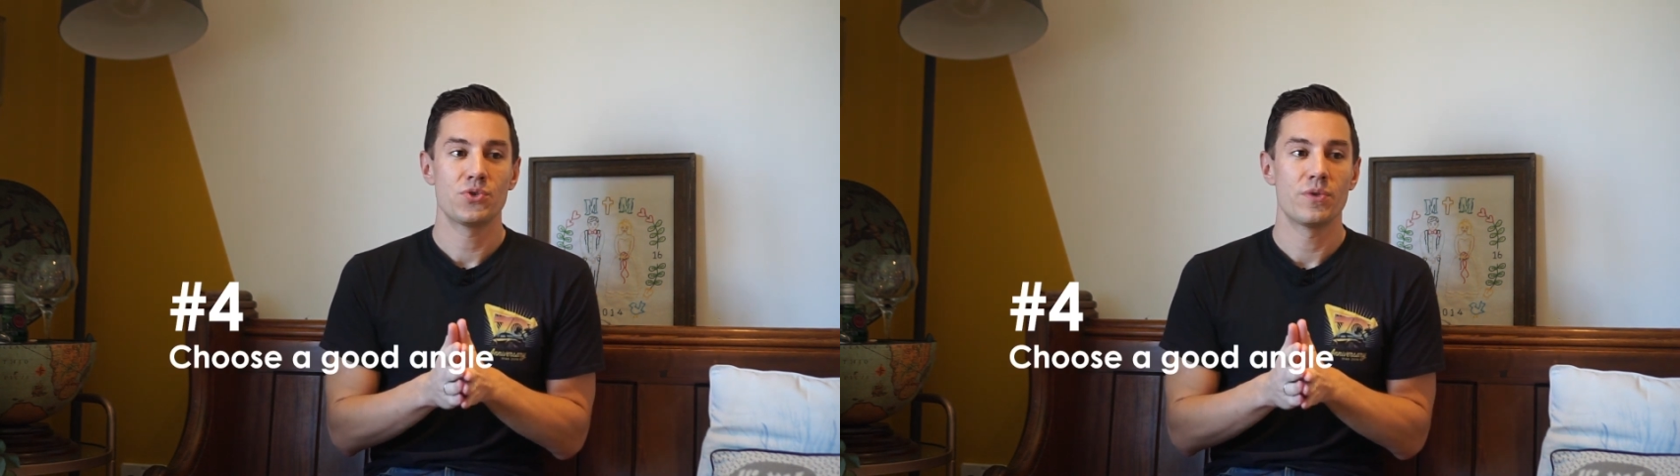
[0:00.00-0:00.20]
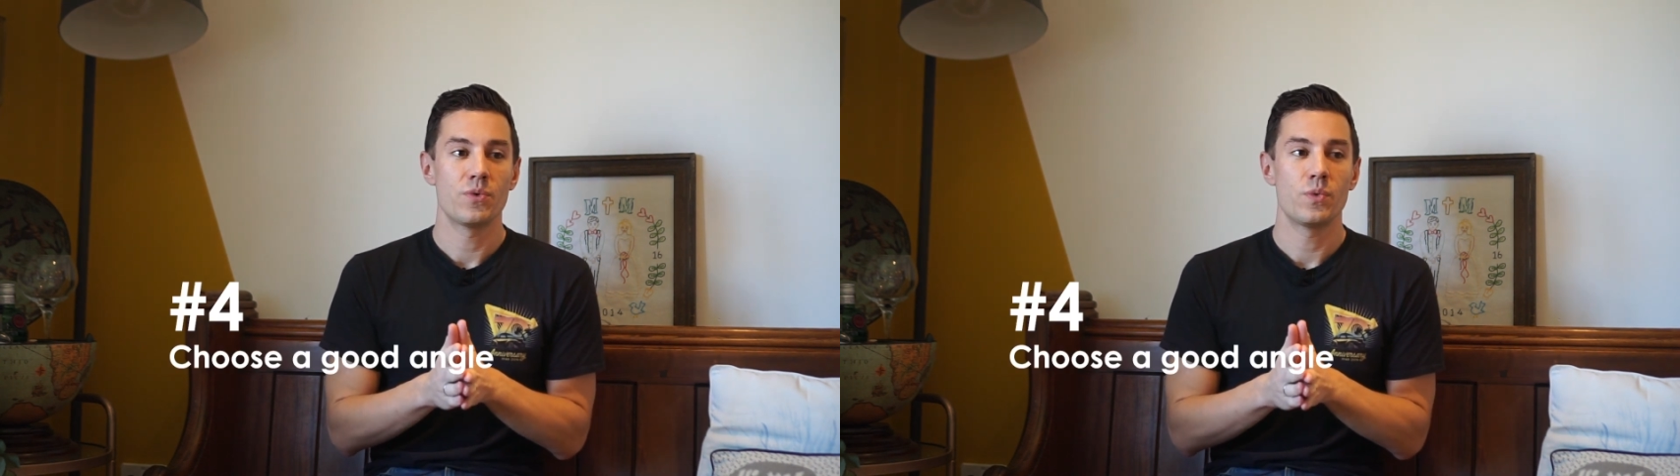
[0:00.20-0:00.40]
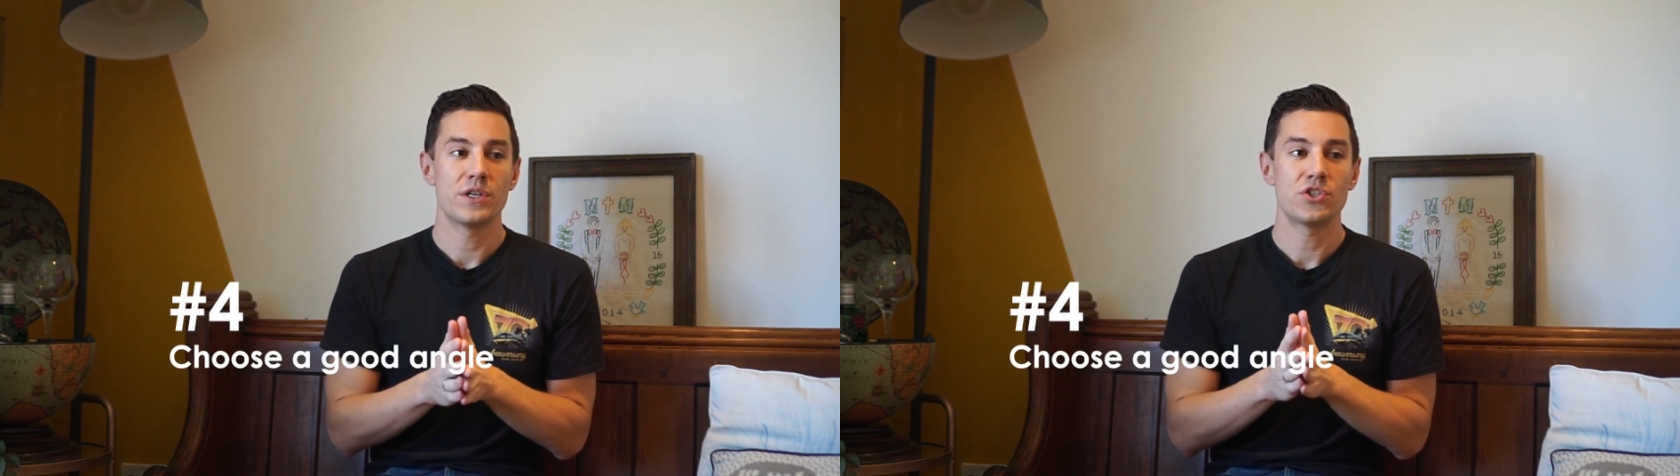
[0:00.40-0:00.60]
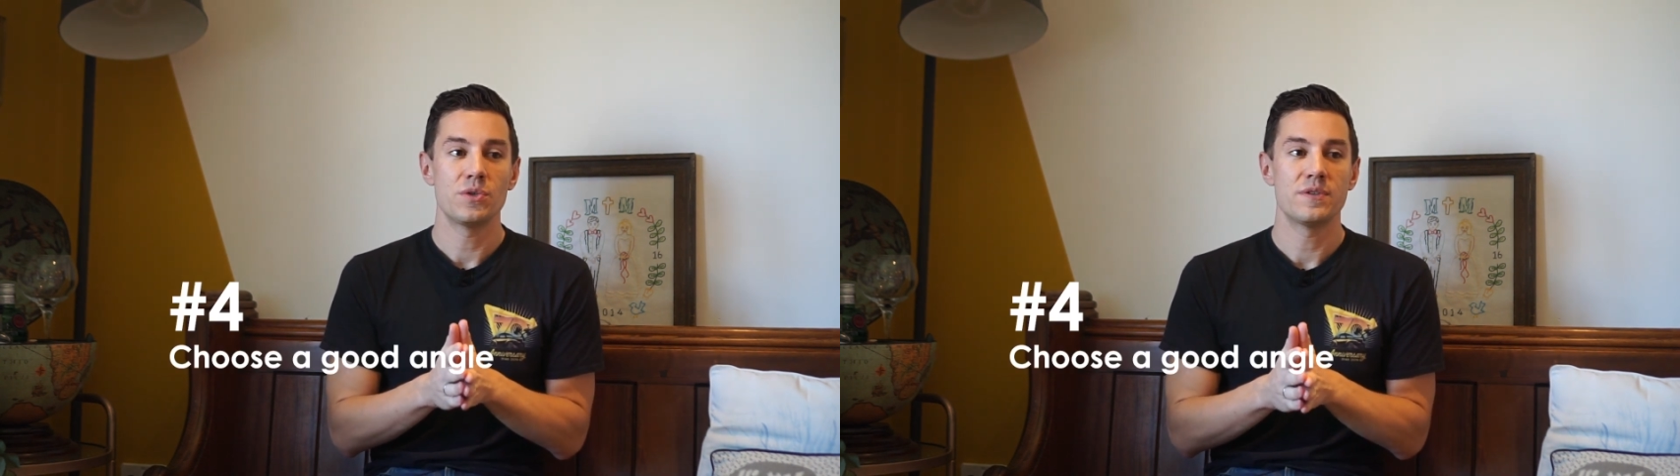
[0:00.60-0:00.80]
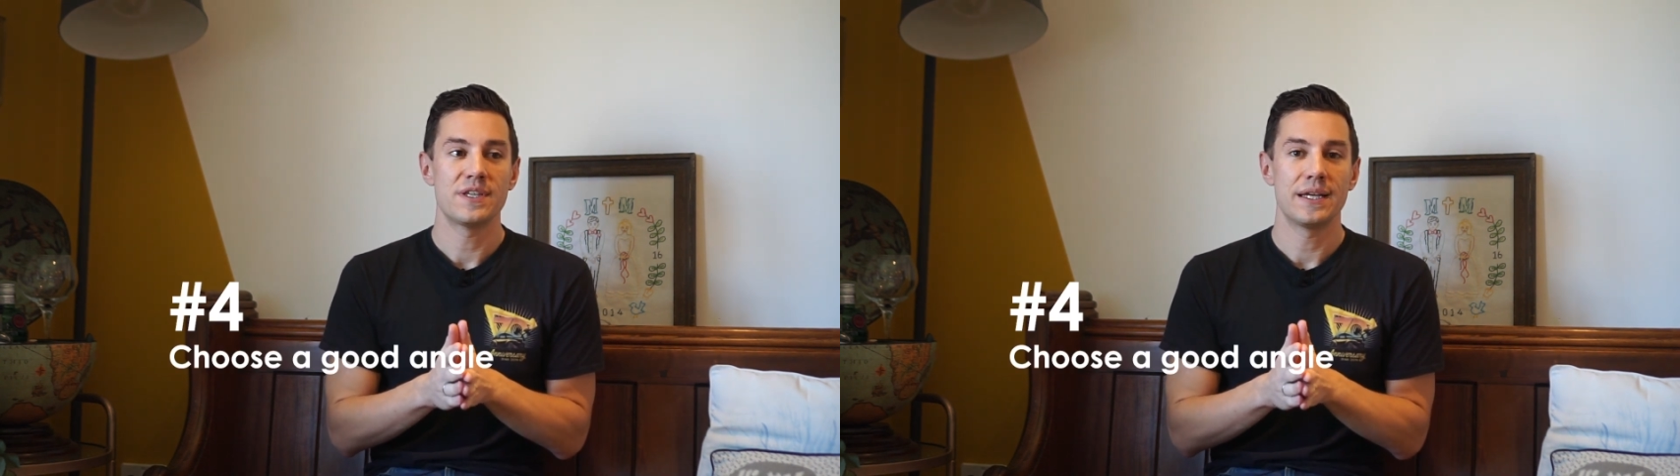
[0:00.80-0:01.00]
sure that we're
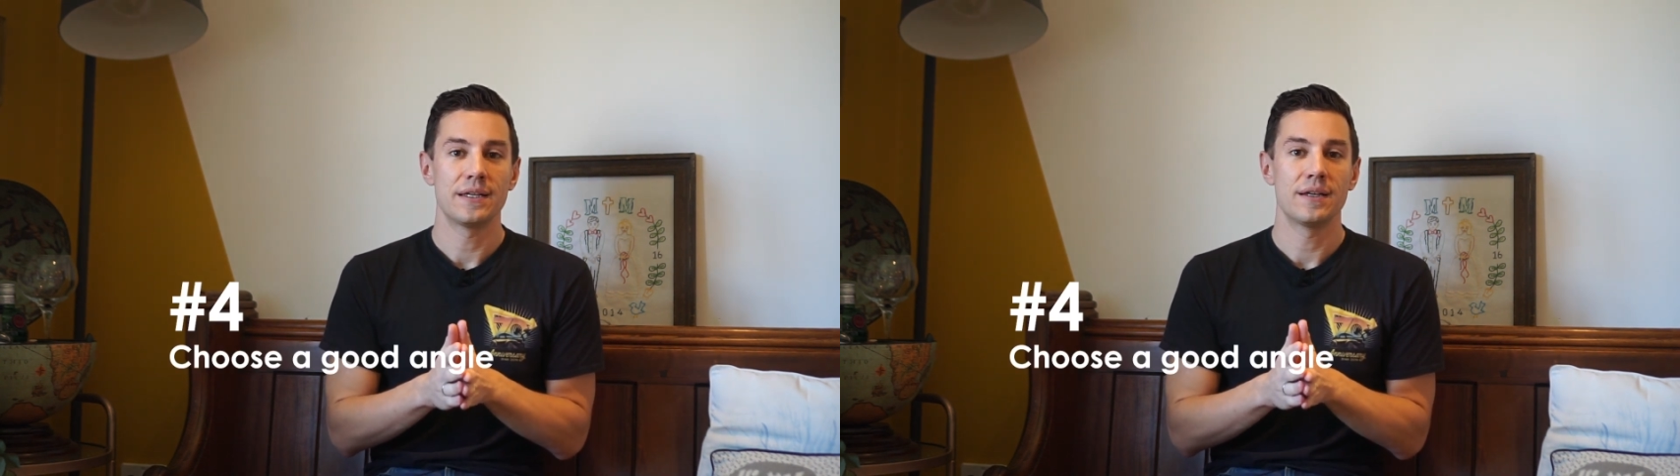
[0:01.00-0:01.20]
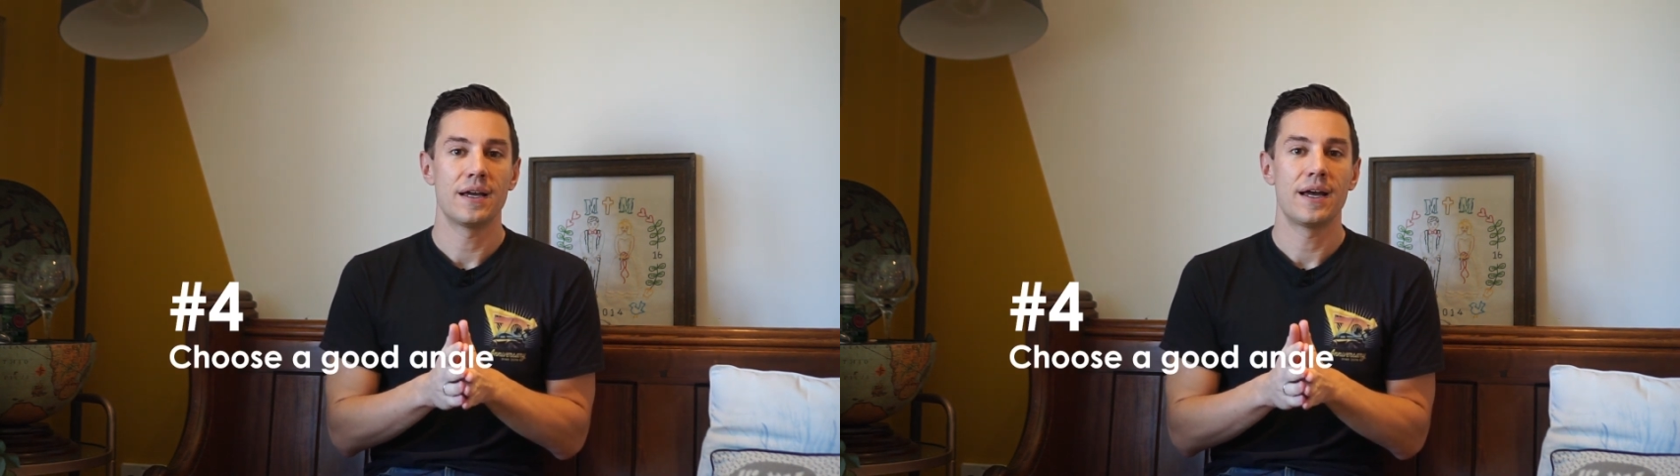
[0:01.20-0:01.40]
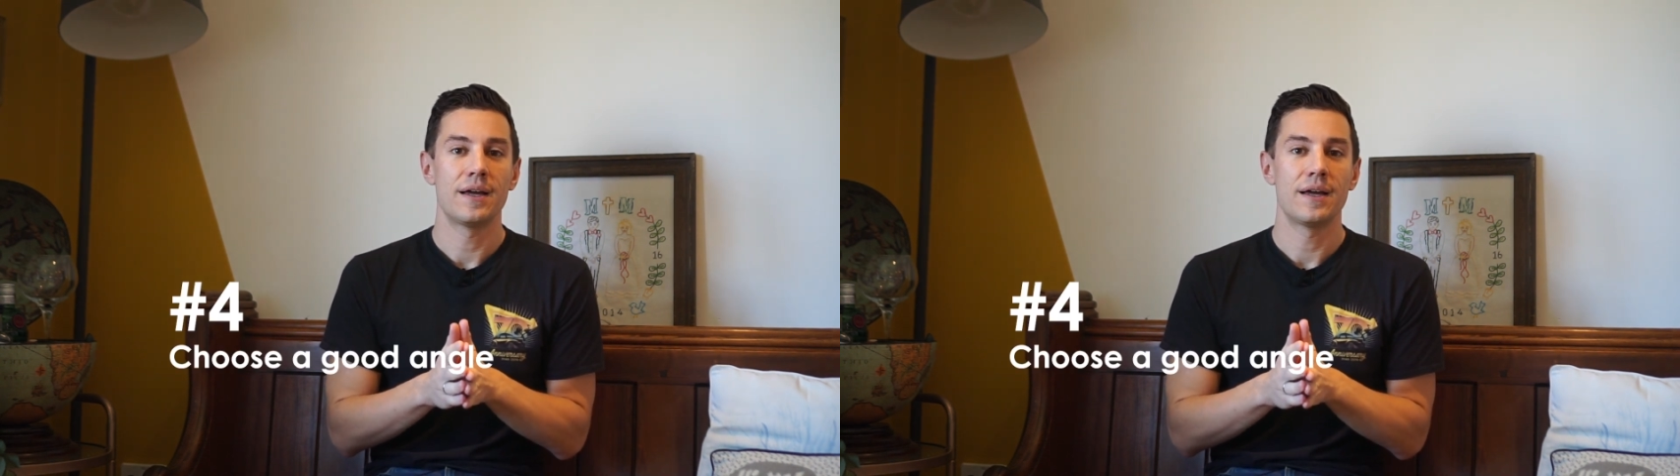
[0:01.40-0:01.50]
shooting